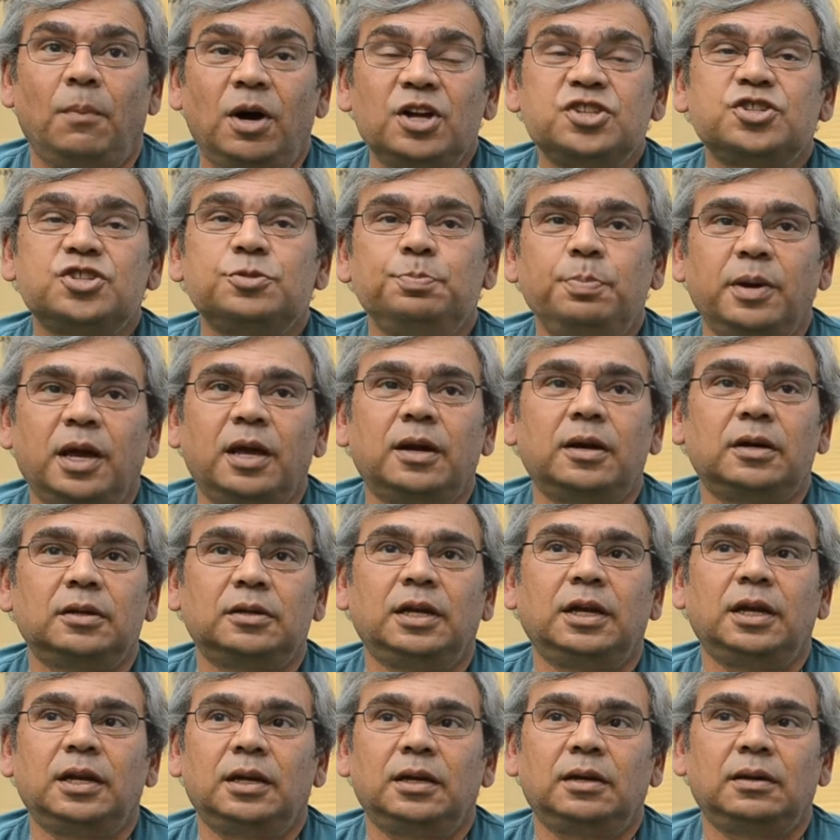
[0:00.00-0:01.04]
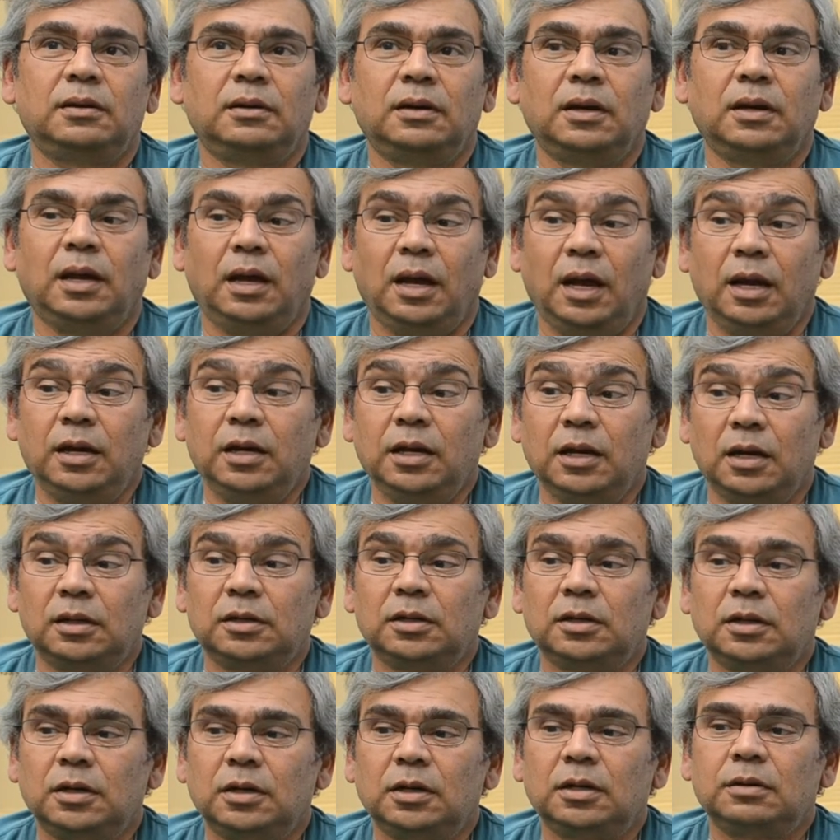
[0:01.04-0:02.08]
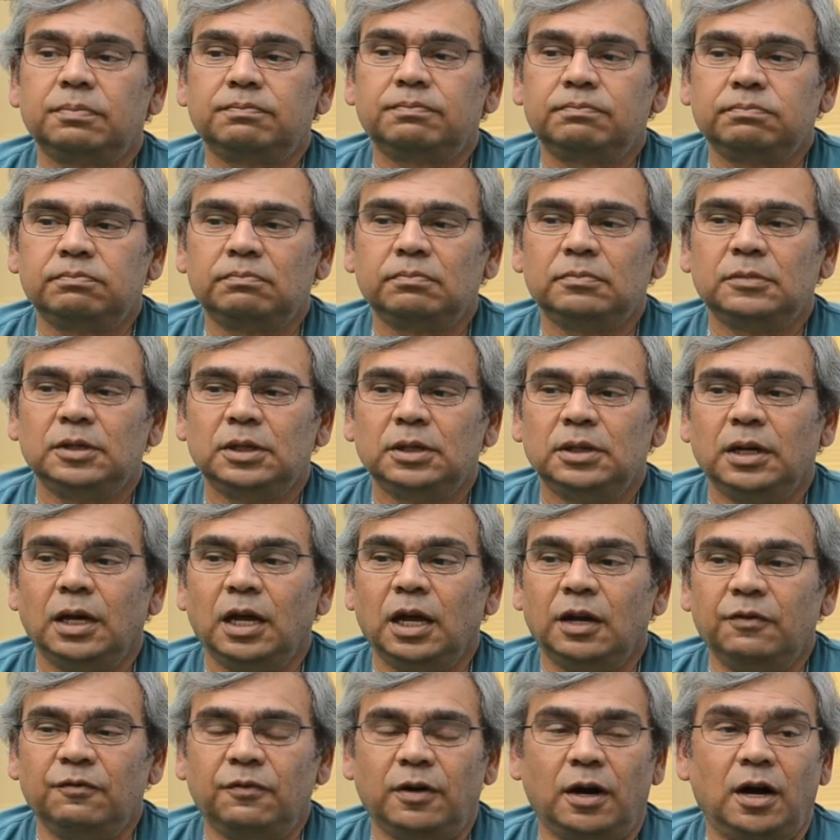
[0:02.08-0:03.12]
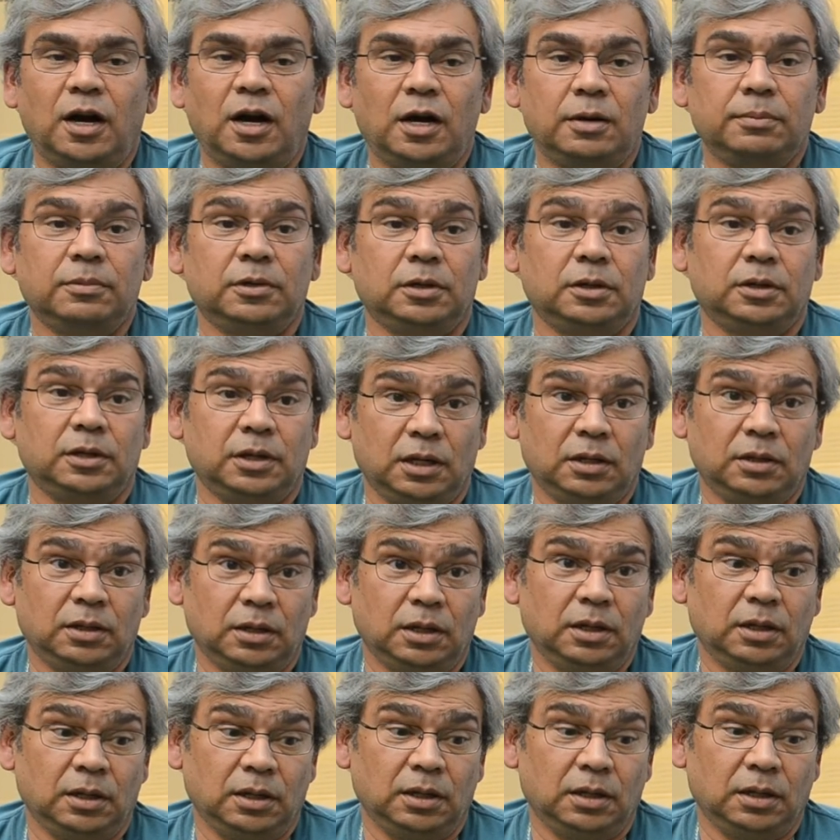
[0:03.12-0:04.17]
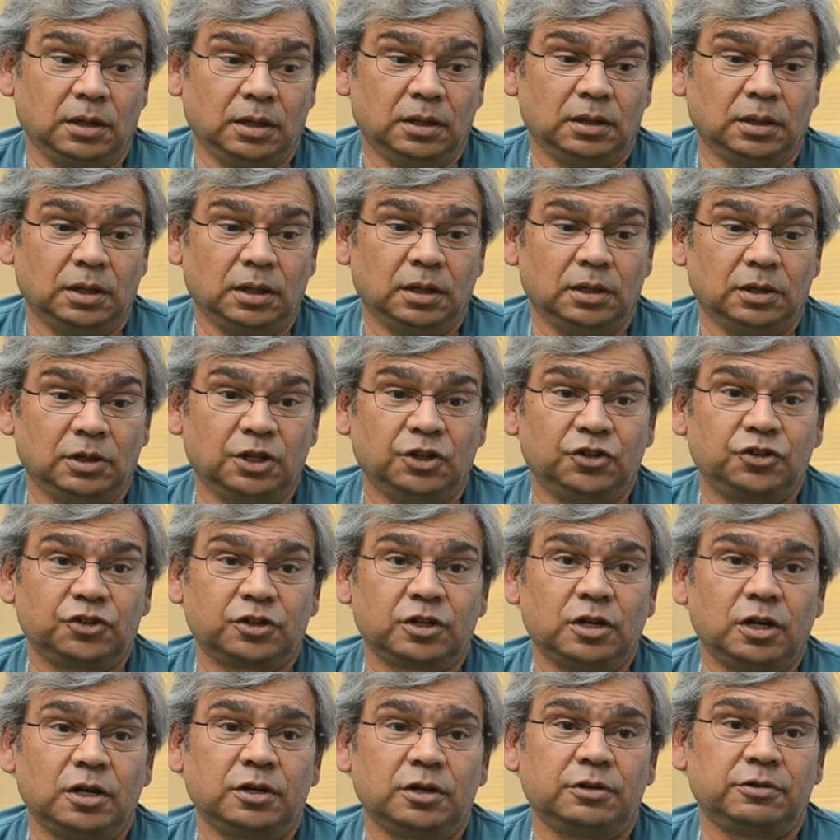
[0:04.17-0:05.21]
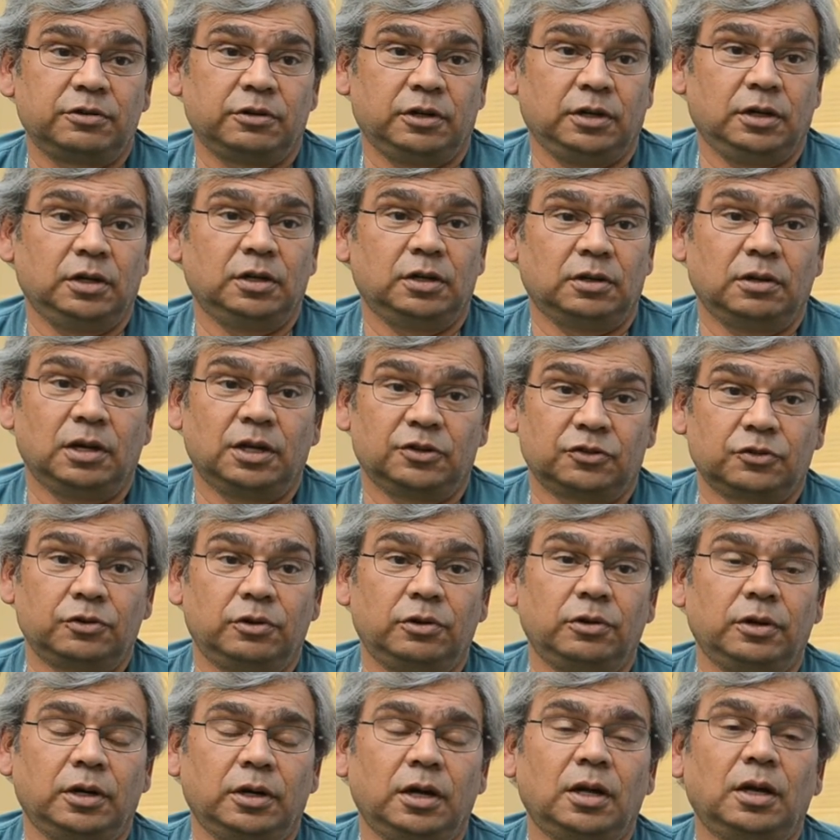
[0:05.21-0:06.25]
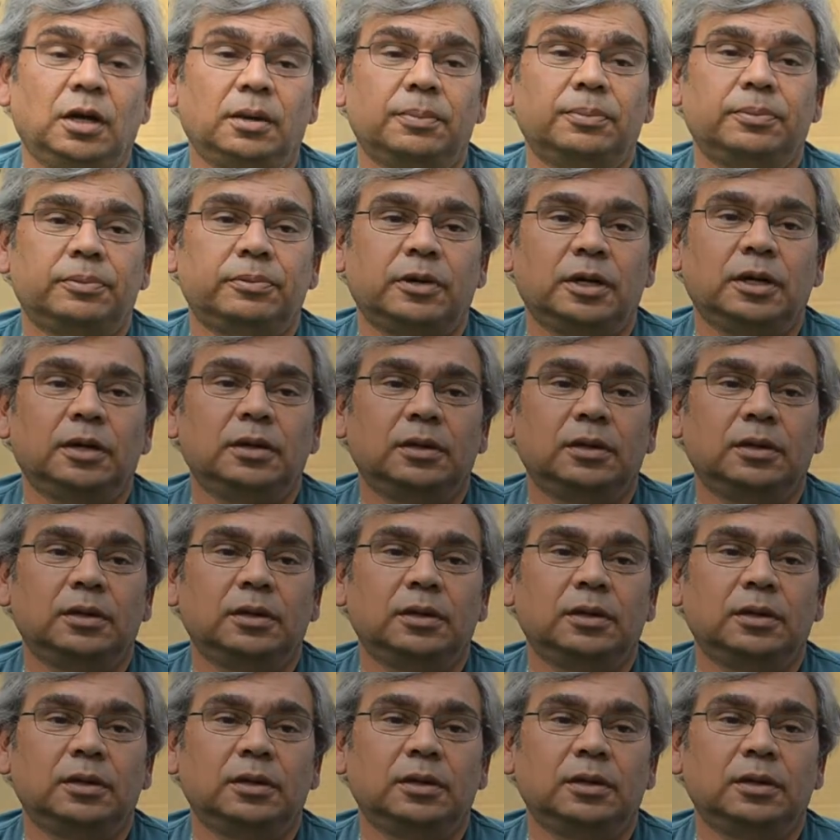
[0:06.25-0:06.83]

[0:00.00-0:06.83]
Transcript: much better than any other environment in, in, in this country, you know, as growing up.